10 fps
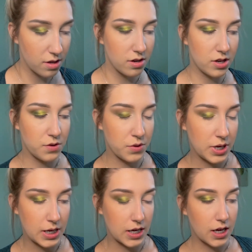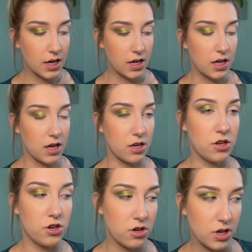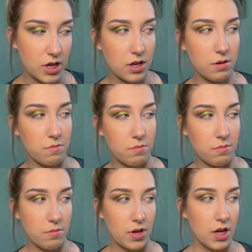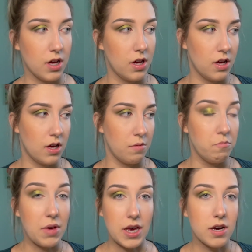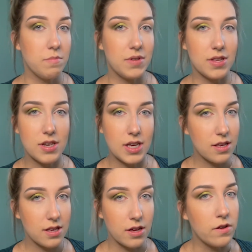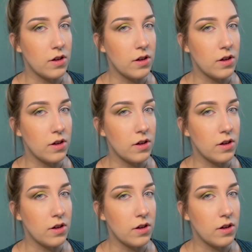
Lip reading: doing extreme makeup doesn't take skill.